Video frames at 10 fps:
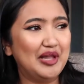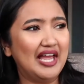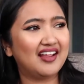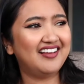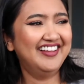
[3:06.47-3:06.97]

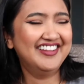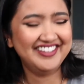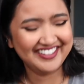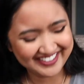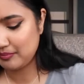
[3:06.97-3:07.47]
Like,
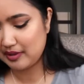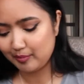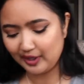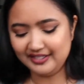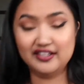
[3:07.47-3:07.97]
my
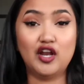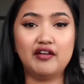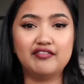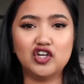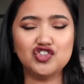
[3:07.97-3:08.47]
brain did
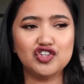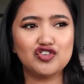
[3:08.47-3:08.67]
not function.